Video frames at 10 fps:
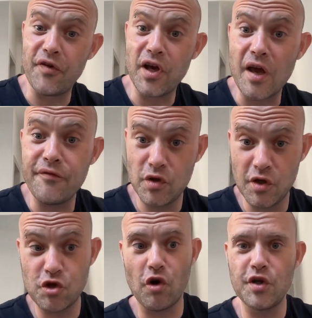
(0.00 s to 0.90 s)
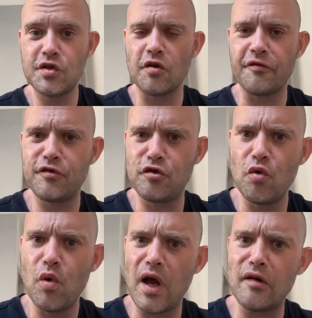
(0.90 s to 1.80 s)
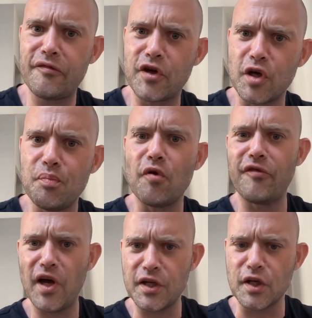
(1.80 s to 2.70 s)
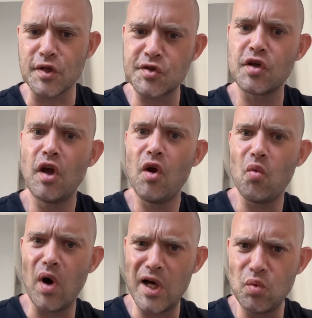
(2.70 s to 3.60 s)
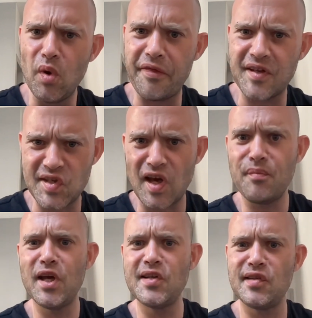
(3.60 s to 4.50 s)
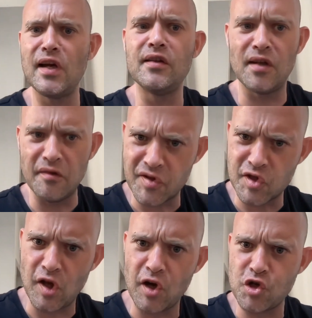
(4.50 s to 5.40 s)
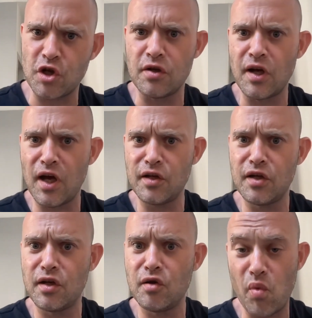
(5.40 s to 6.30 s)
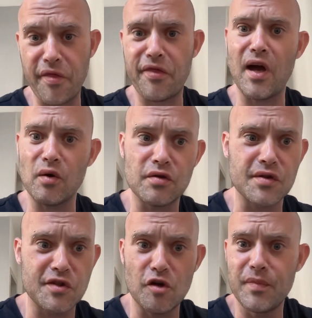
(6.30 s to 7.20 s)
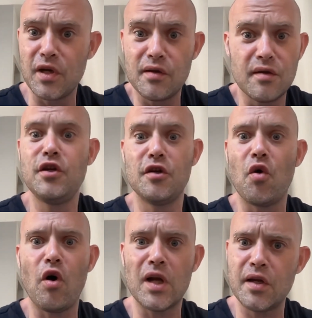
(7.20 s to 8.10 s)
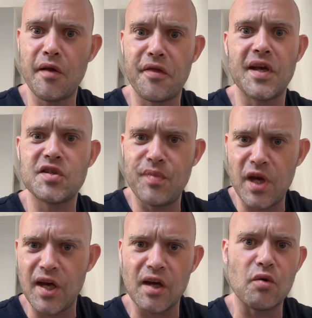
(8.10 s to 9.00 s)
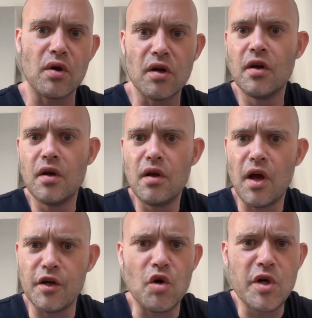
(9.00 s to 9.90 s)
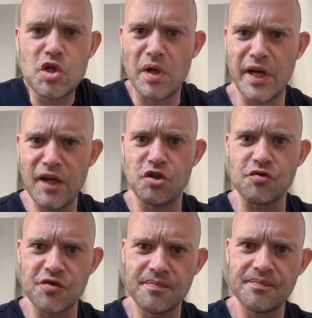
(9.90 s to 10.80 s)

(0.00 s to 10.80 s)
I gave you the choice of two healthcare providers, one with a cyber resilient infrastructure and the other without, assuming all other things being equal, I know which one I choose.